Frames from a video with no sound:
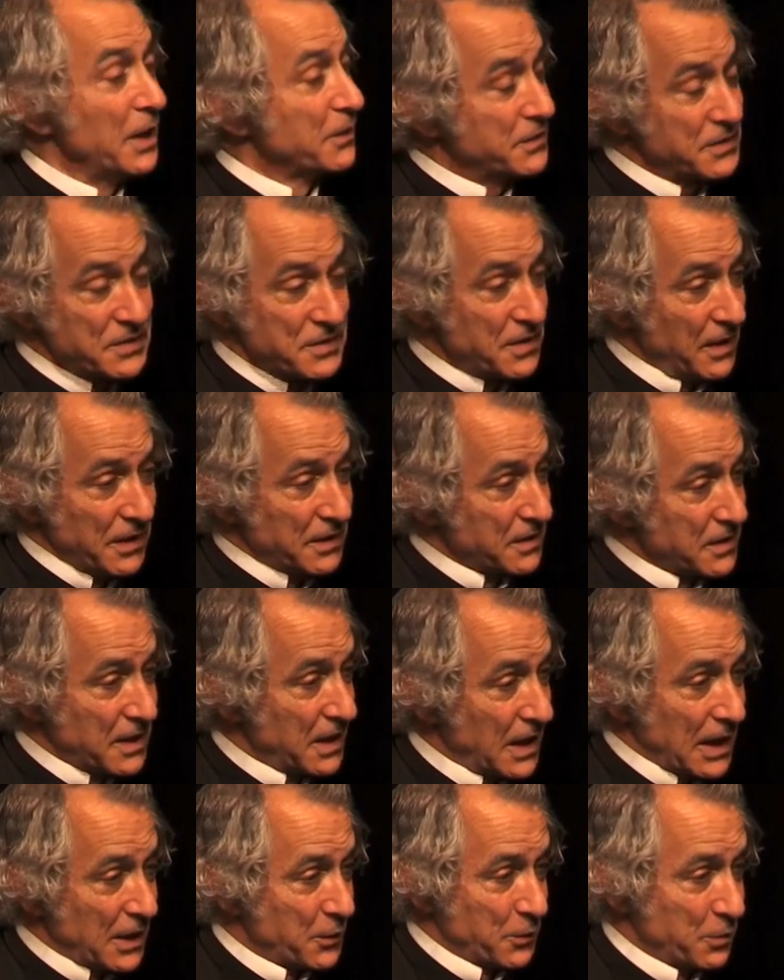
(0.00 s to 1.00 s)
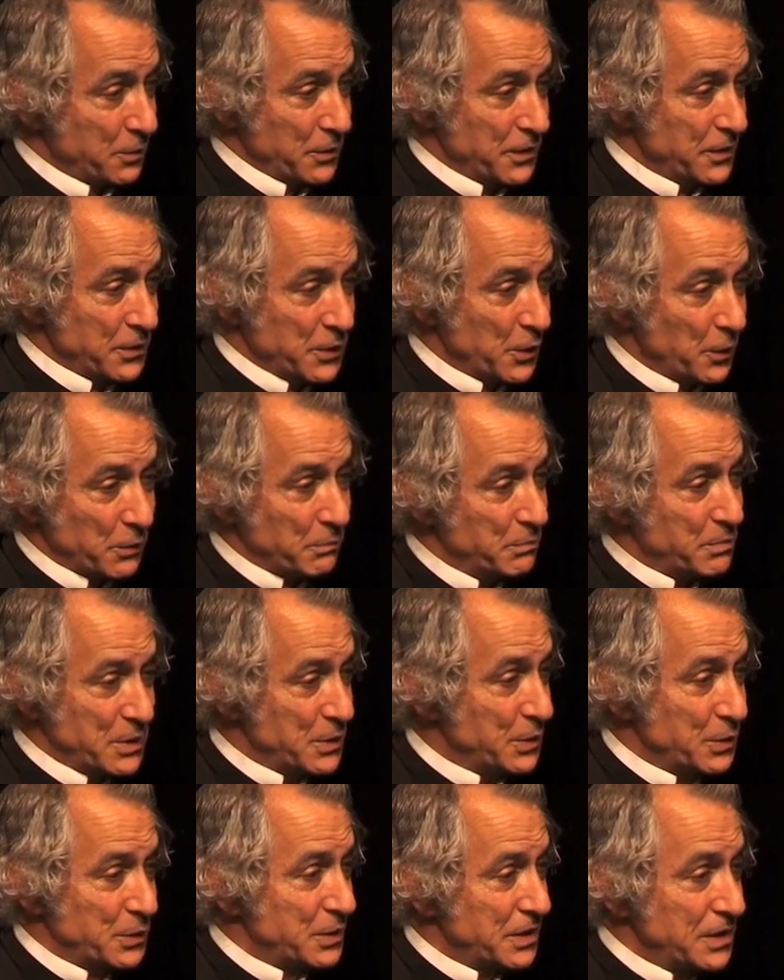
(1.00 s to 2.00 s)
else then, Catherine? Your
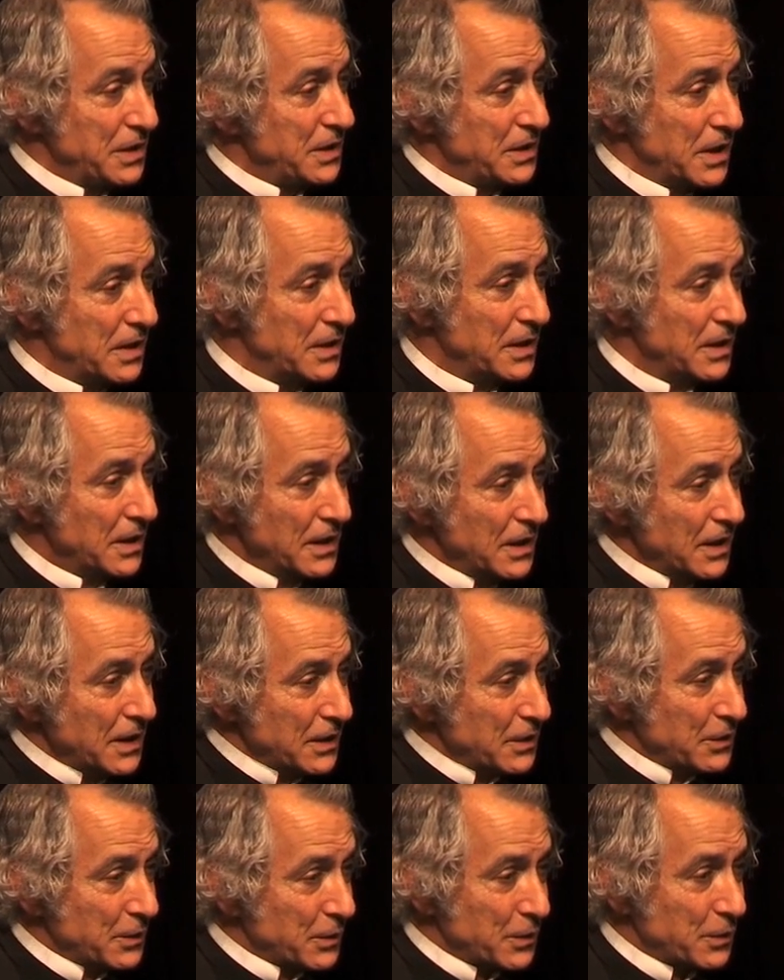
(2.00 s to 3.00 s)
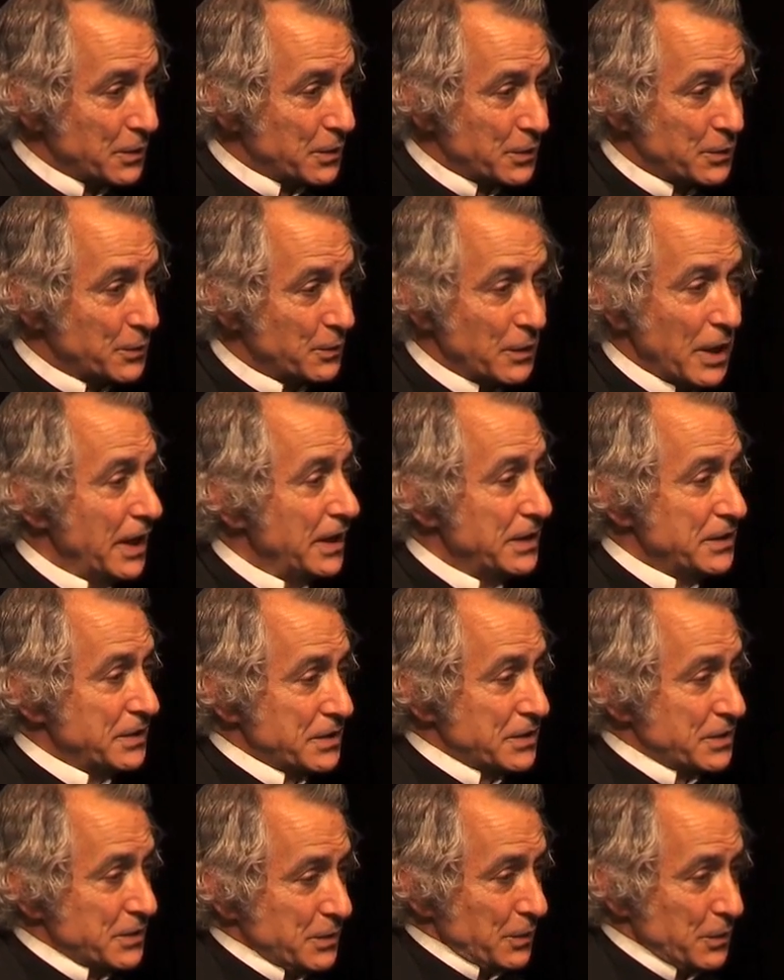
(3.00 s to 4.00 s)
beauty, your
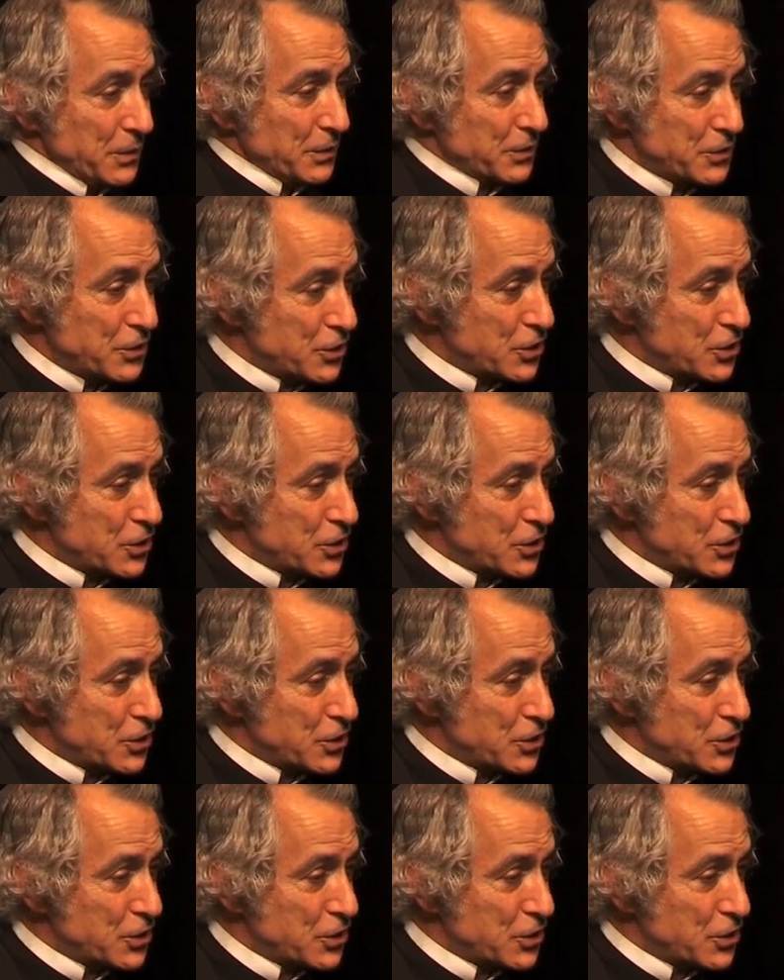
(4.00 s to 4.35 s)
grace, your